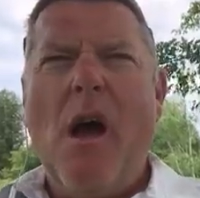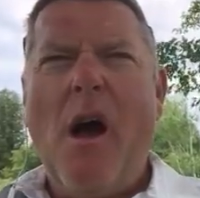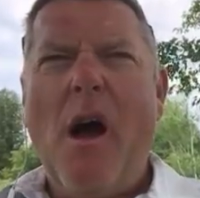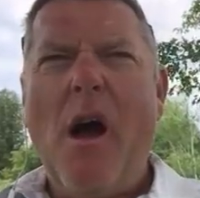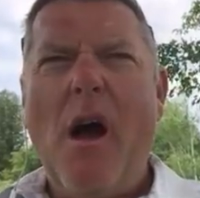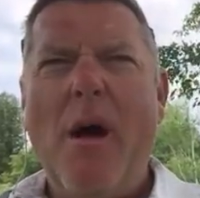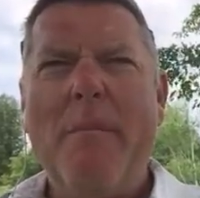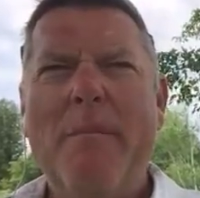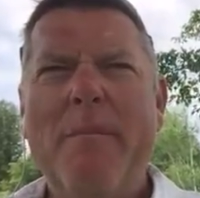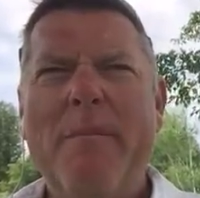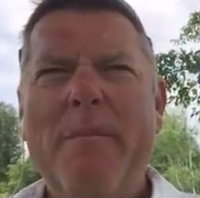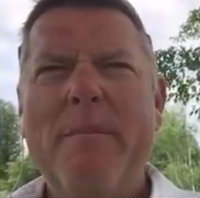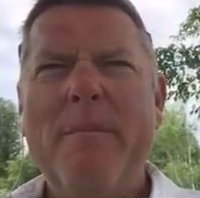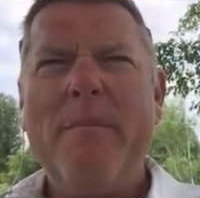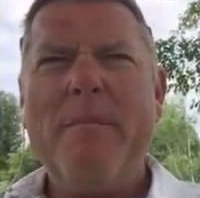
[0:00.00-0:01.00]
Um,
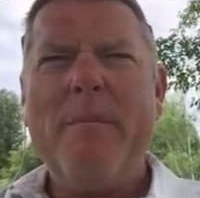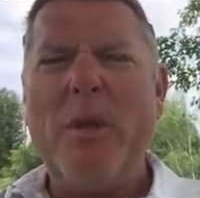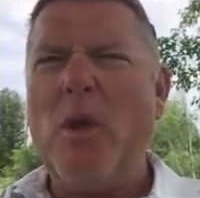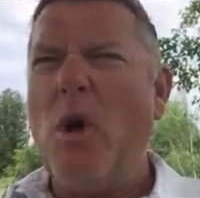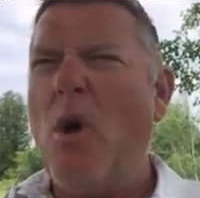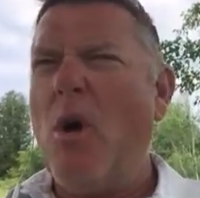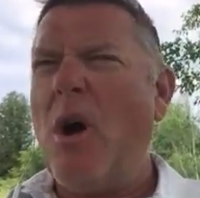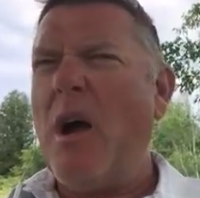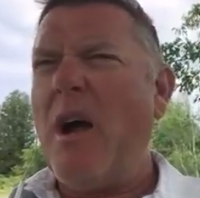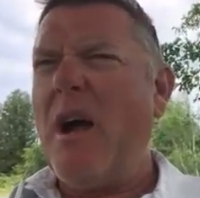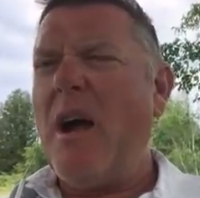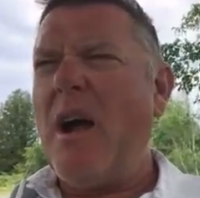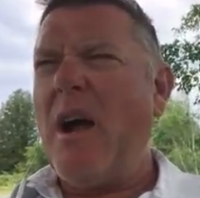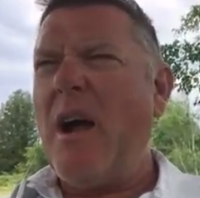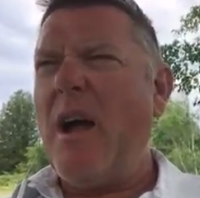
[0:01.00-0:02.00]
but you know,
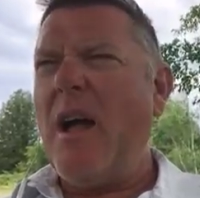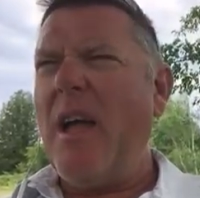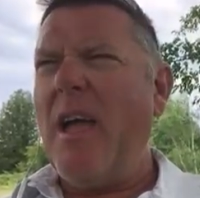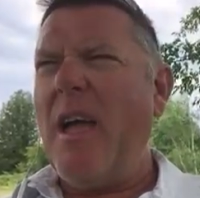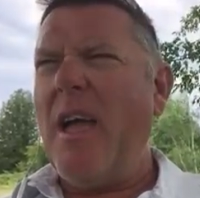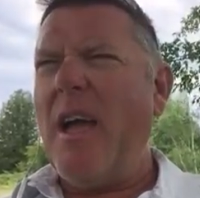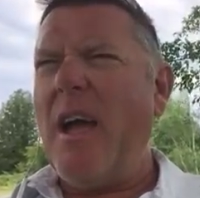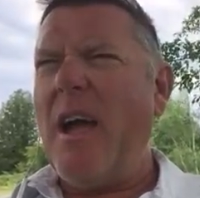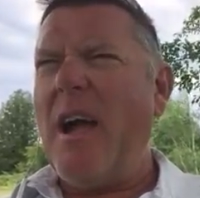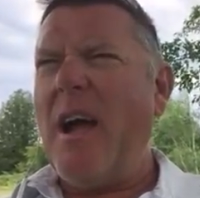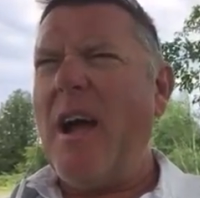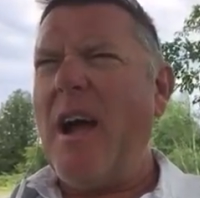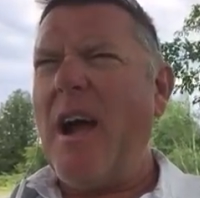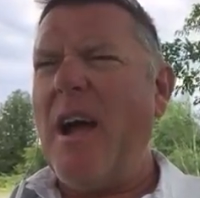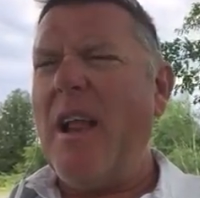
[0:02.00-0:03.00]

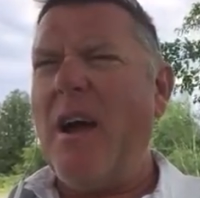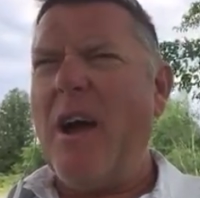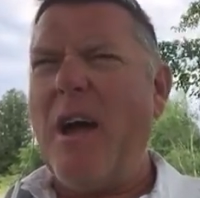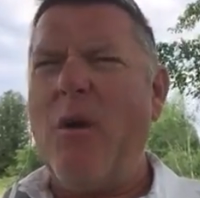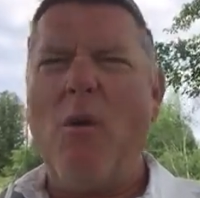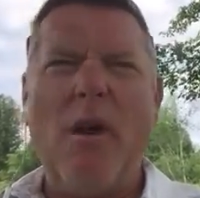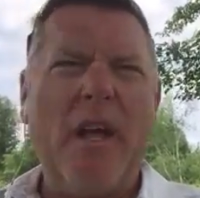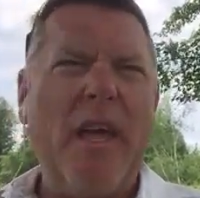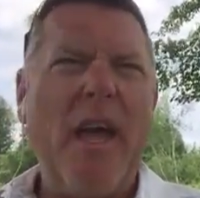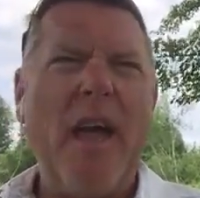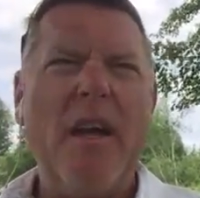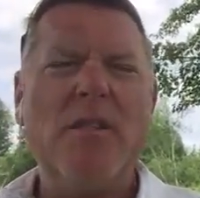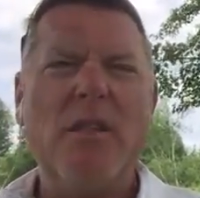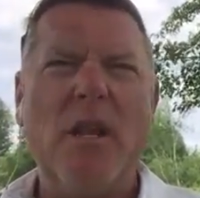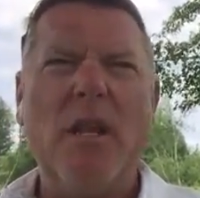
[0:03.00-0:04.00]
I don't, I don't want to
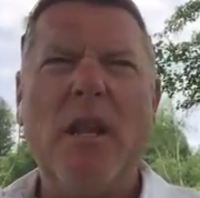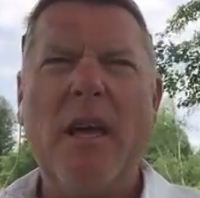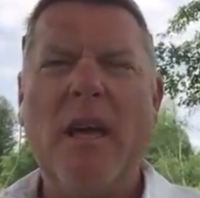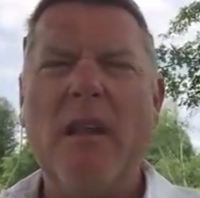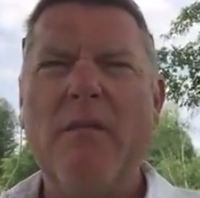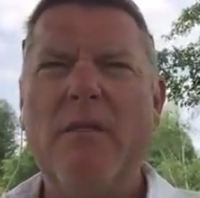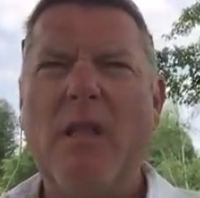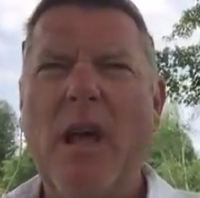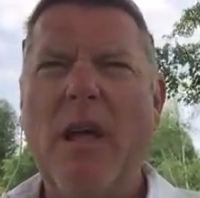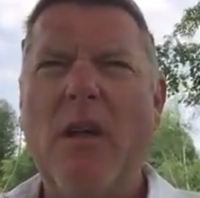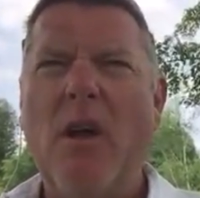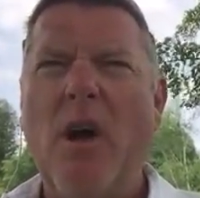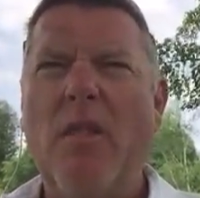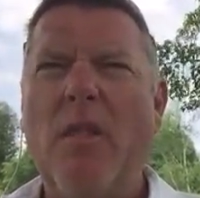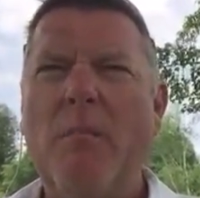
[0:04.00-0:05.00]
cast any negative light
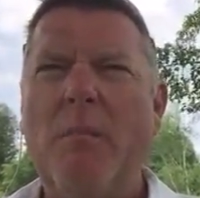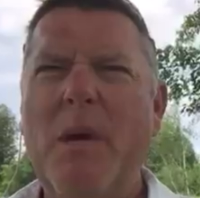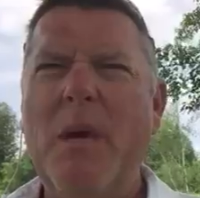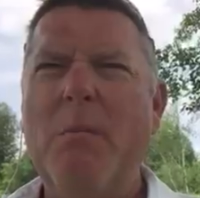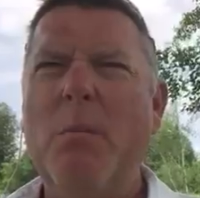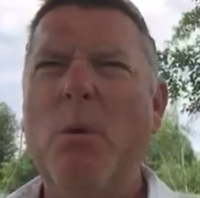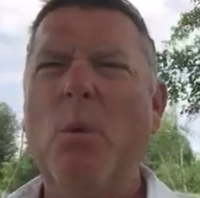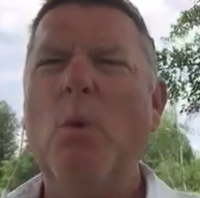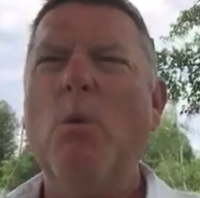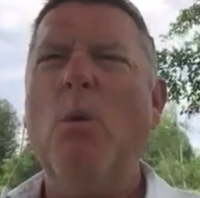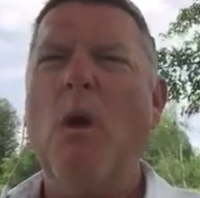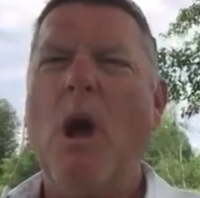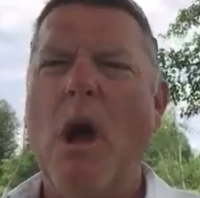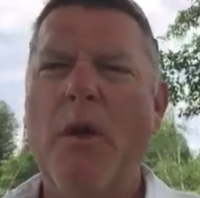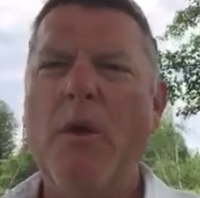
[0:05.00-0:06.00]
on the people who
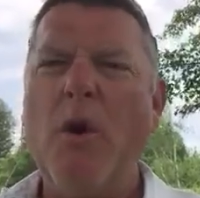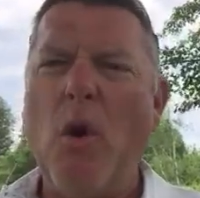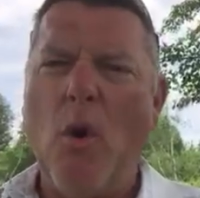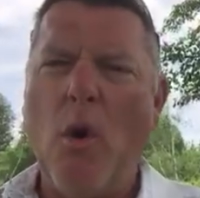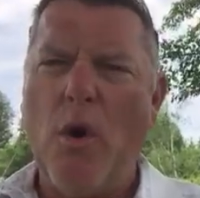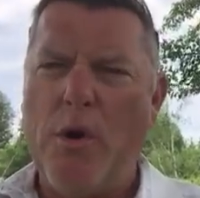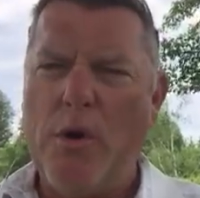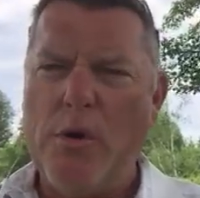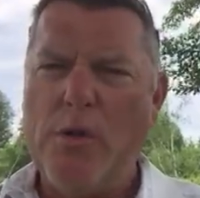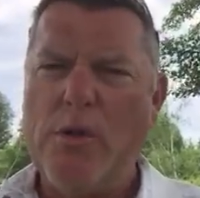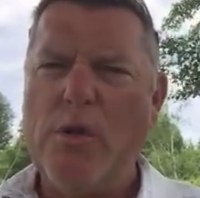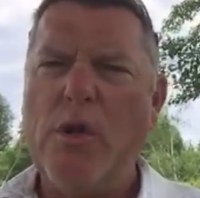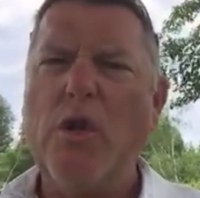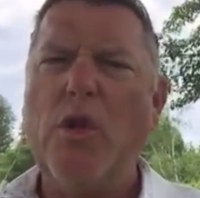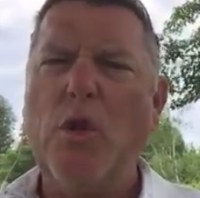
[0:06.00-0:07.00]
were under
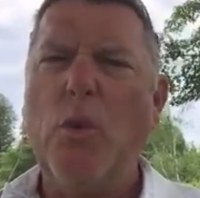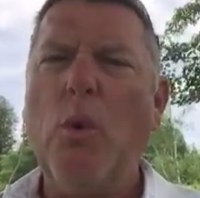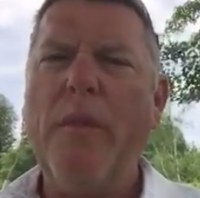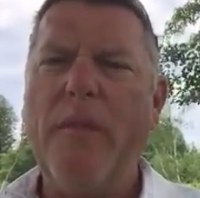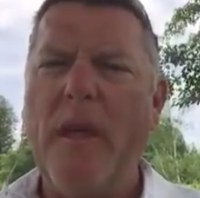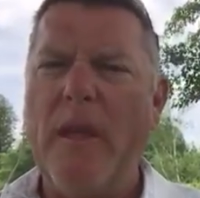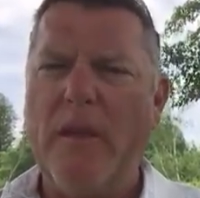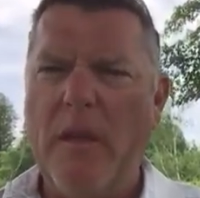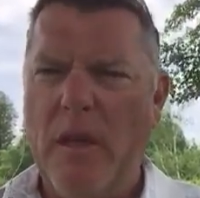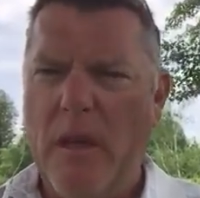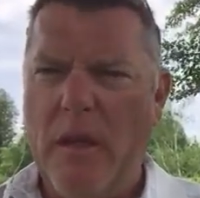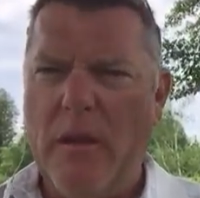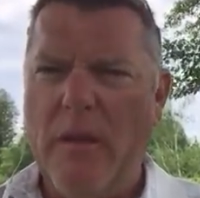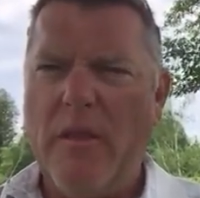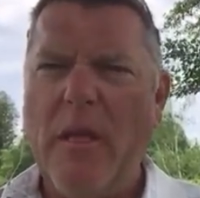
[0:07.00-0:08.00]
orders to do what they
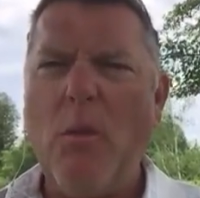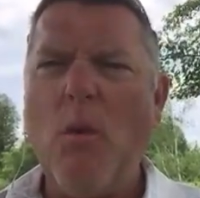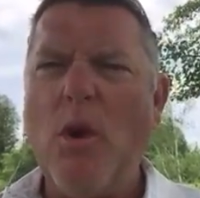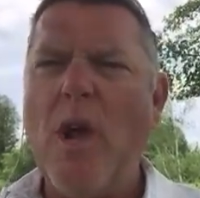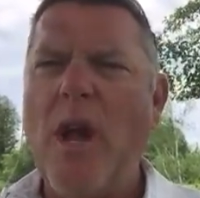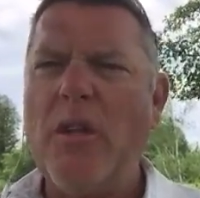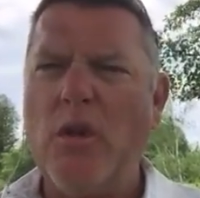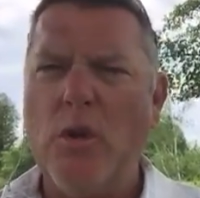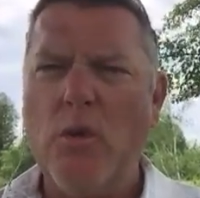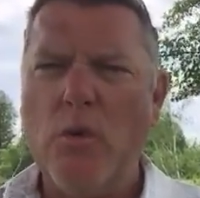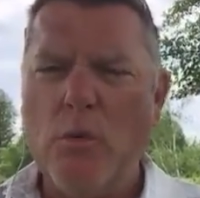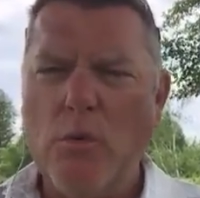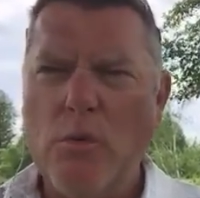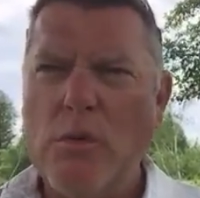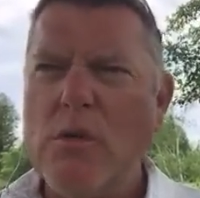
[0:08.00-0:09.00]
did. They were not
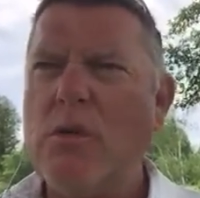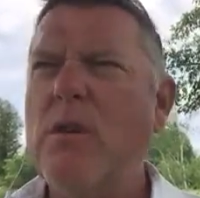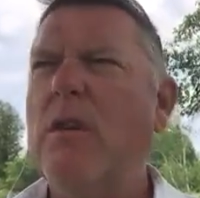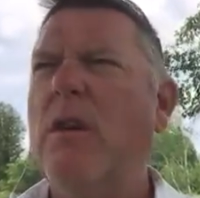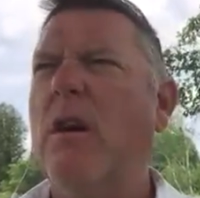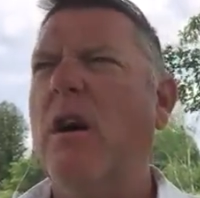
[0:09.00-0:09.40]
goons.